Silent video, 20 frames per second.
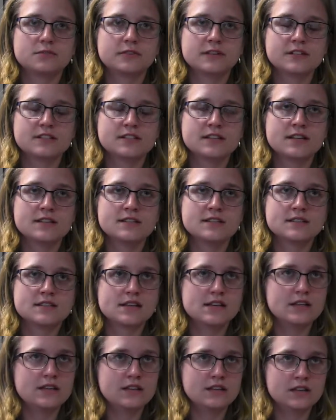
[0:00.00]
for
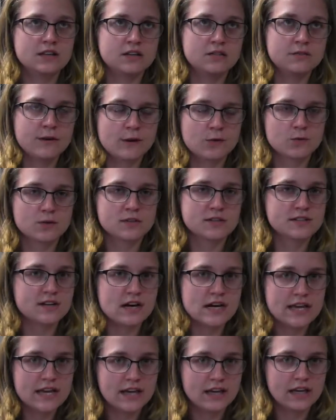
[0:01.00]
instance, in the event we're
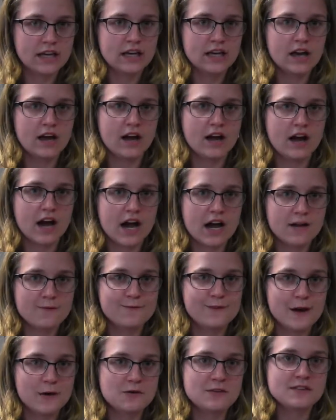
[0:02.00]
studying, I
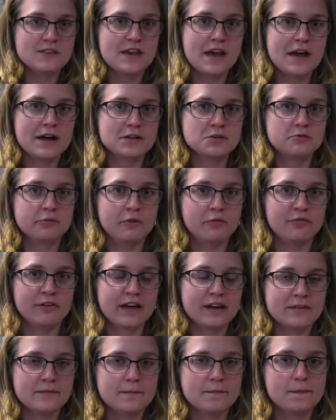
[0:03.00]
found the actual
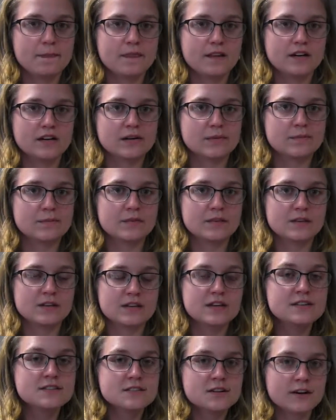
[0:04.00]
event um, and
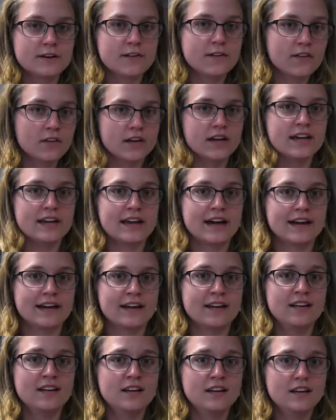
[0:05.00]
he started looking
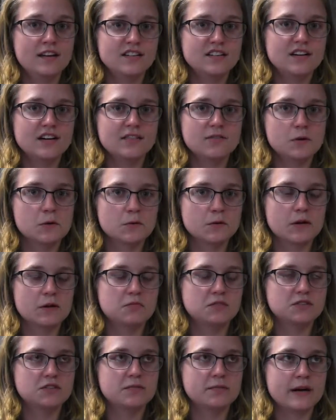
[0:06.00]
at it. And we were
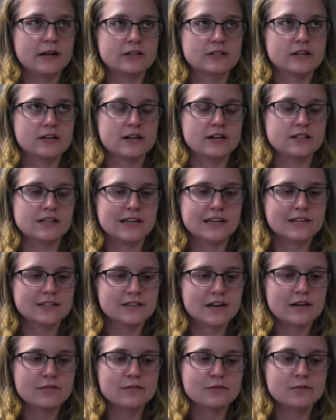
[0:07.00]
able to bounce our
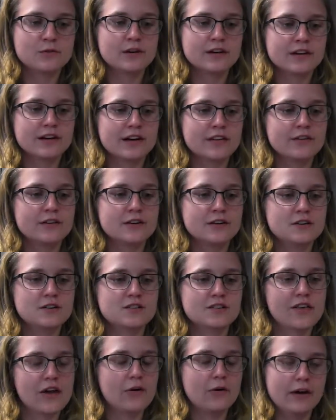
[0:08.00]
ideas off of one another,
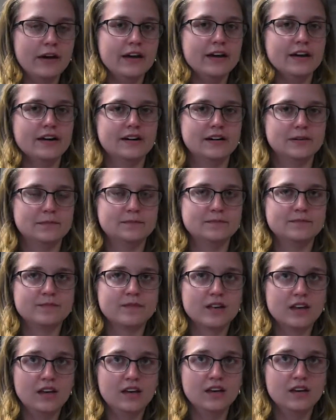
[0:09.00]
so that way um,
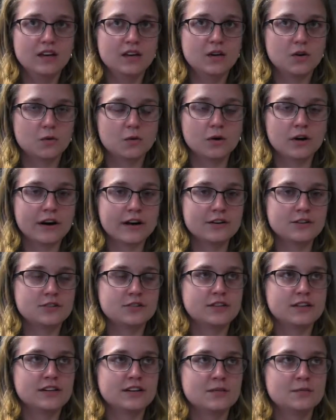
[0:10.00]
we're
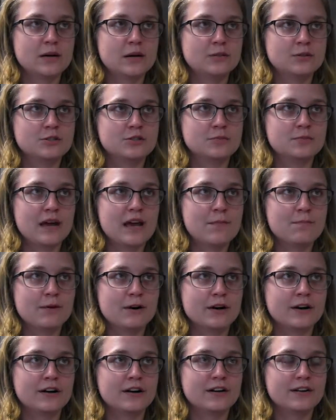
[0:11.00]
actually going to publish a
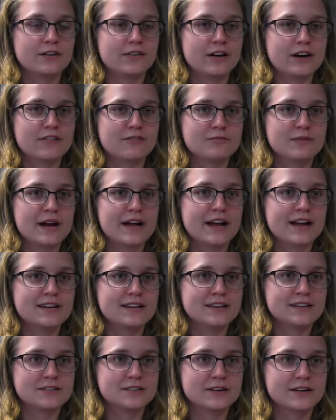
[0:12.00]
paper, and a lot of my
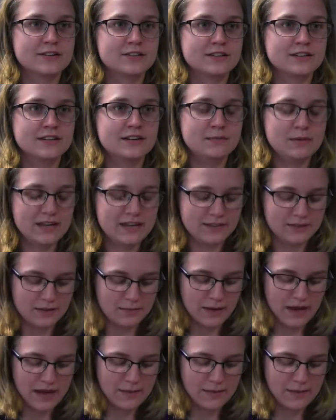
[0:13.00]
ideas are actually going to be in the